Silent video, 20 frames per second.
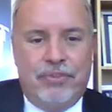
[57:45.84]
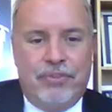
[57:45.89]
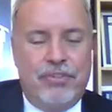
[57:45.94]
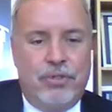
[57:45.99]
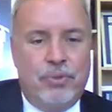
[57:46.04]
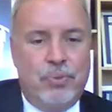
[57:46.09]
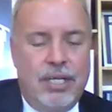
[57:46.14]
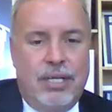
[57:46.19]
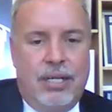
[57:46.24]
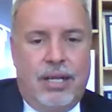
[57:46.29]

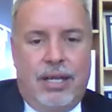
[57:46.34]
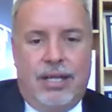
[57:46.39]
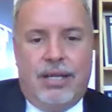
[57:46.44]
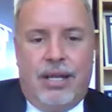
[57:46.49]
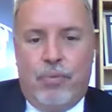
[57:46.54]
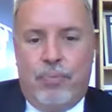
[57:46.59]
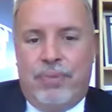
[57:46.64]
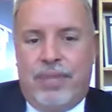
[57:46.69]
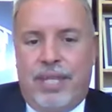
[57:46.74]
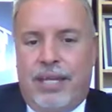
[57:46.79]
And I
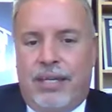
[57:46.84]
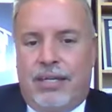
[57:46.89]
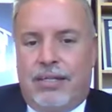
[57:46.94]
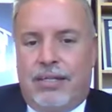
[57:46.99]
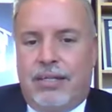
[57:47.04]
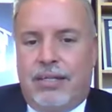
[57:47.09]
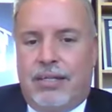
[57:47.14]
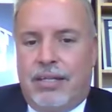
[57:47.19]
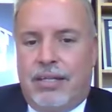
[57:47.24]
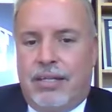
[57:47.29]
hope
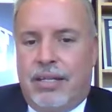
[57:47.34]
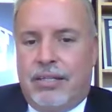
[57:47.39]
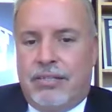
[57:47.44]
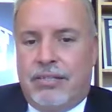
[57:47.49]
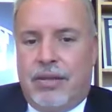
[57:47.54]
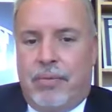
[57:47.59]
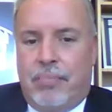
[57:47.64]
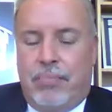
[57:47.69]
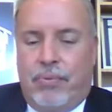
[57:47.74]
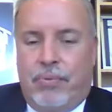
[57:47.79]
that
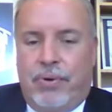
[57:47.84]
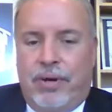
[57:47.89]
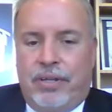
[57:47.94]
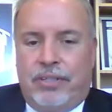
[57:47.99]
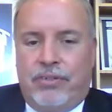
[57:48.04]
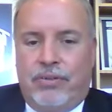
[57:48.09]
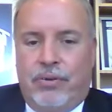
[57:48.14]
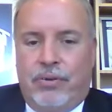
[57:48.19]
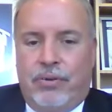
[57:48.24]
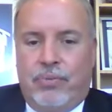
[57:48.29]
at some
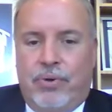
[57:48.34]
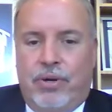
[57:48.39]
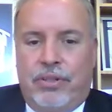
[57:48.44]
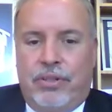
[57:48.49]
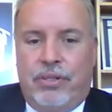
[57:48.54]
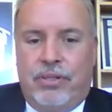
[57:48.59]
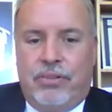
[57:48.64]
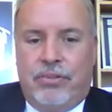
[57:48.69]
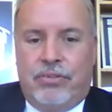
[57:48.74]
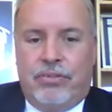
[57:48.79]
point during one
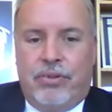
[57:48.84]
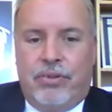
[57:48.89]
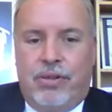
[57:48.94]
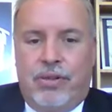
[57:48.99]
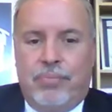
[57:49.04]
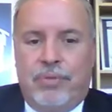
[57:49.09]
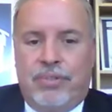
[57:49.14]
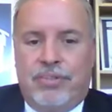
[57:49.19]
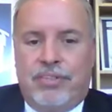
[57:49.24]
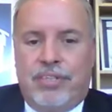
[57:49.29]
of the
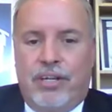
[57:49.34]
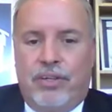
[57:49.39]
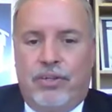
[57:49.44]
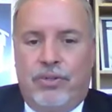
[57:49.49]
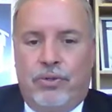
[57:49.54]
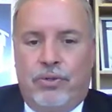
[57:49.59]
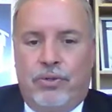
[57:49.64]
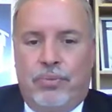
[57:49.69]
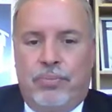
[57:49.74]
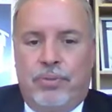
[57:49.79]
installments that
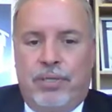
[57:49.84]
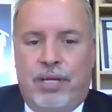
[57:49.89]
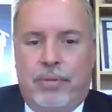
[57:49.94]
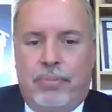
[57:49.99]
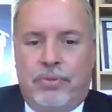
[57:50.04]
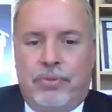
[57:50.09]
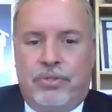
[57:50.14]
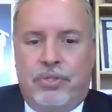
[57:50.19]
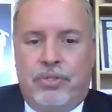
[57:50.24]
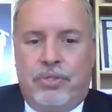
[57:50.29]
you'll be
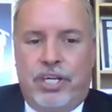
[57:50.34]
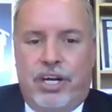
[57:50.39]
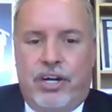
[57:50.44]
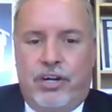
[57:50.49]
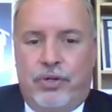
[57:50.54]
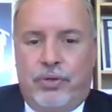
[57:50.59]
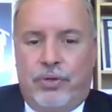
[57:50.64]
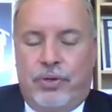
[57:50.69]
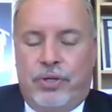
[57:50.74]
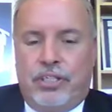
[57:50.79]
able to
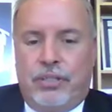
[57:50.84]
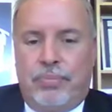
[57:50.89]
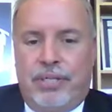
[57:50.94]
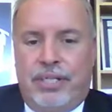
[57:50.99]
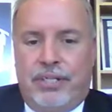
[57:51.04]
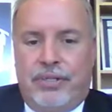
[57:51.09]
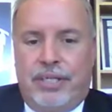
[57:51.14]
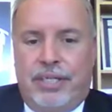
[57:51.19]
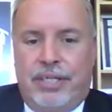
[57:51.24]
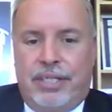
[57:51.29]
share your
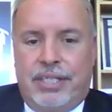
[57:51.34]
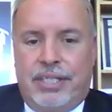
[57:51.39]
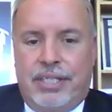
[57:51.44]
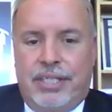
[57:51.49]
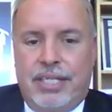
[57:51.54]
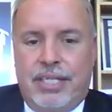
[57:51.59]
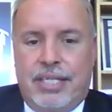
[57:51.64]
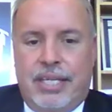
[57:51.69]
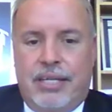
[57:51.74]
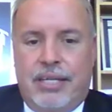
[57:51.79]

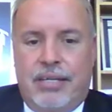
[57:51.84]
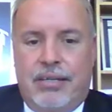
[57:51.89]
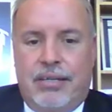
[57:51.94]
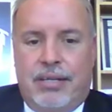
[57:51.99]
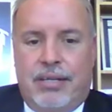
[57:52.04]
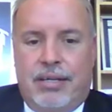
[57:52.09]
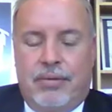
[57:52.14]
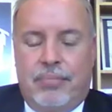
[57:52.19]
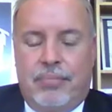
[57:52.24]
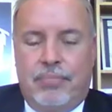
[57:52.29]
experiences
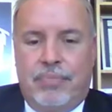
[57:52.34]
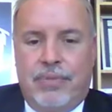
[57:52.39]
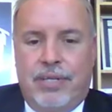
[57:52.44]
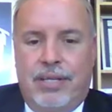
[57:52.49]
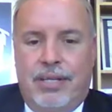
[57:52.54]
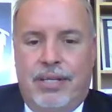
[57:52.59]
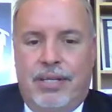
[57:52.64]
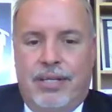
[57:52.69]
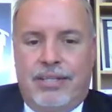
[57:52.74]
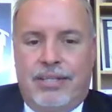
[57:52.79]
and
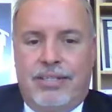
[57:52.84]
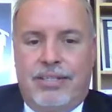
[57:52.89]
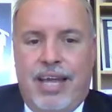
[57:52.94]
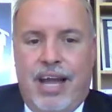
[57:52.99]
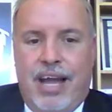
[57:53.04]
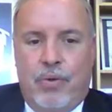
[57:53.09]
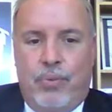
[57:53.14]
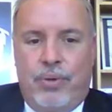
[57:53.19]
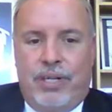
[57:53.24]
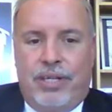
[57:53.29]
see
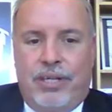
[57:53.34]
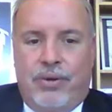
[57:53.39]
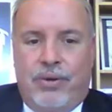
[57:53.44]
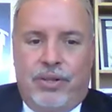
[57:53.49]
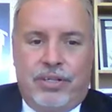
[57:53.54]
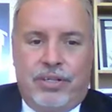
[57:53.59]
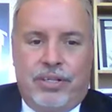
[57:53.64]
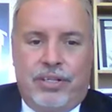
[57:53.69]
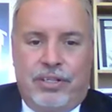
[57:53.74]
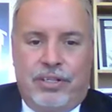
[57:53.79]
how we
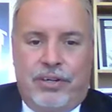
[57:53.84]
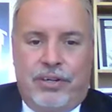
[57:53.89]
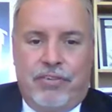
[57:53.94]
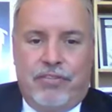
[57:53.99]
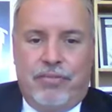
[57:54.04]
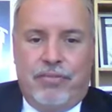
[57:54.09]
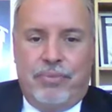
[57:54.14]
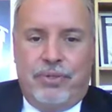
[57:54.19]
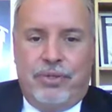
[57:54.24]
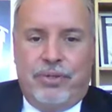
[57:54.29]
all can
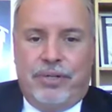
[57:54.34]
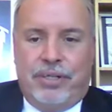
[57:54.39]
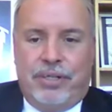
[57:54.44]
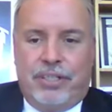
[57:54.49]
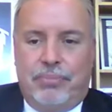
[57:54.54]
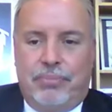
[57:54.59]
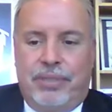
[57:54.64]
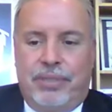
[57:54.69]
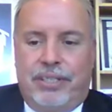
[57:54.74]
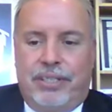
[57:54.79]
learn from your
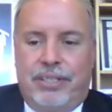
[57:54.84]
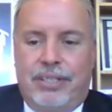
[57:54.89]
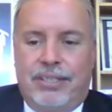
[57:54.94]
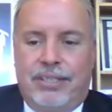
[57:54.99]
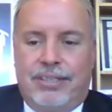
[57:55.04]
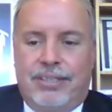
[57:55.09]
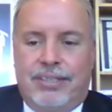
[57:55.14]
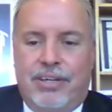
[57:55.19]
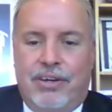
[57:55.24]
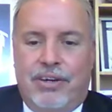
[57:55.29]

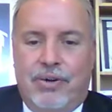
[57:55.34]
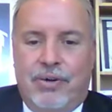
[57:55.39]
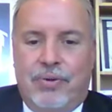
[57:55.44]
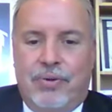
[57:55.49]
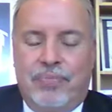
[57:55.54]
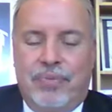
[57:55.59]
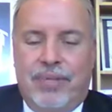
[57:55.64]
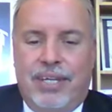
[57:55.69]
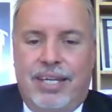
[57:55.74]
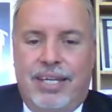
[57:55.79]
experience.
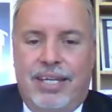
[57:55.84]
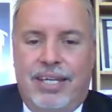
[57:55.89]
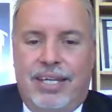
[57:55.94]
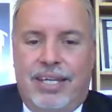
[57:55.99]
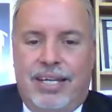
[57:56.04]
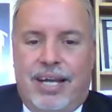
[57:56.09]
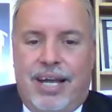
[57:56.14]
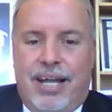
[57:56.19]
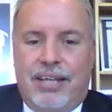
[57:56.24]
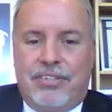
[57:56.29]
So
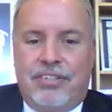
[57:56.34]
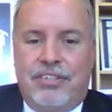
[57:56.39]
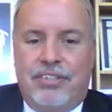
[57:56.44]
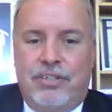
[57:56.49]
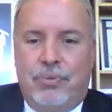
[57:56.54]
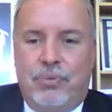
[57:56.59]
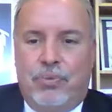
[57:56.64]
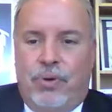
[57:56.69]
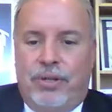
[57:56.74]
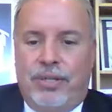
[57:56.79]
I'll see
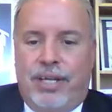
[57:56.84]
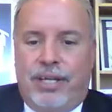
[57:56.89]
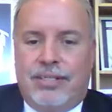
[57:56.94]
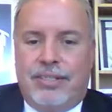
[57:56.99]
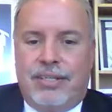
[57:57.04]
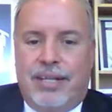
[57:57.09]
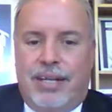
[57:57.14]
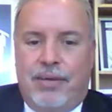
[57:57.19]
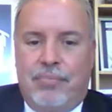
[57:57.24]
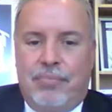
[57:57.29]
you all
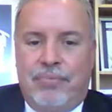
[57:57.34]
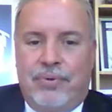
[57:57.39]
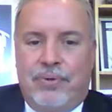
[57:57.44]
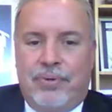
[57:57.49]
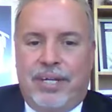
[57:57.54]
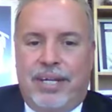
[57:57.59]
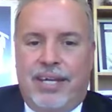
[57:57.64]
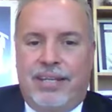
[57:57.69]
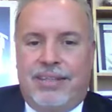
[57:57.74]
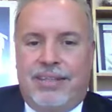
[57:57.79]
next time.
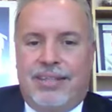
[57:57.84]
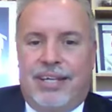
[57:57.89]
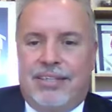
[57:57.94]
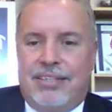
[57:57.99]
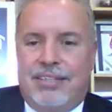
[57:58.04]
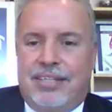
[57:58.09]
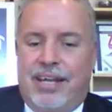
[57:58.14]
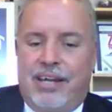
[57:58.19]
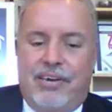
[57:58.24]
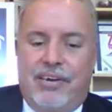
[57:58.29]
Okay.
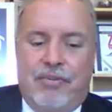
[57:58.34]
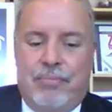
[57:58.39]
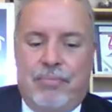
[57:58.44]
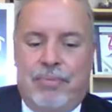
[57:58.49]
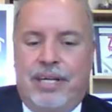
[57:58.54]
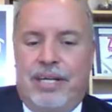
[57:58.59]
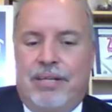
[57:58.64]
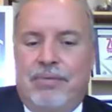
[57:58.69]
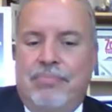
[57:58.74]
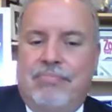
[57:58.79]
Thanks a lot,
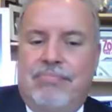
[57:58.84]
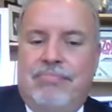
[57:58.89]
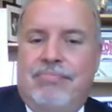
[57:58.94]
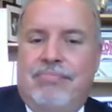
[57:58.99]
everybody.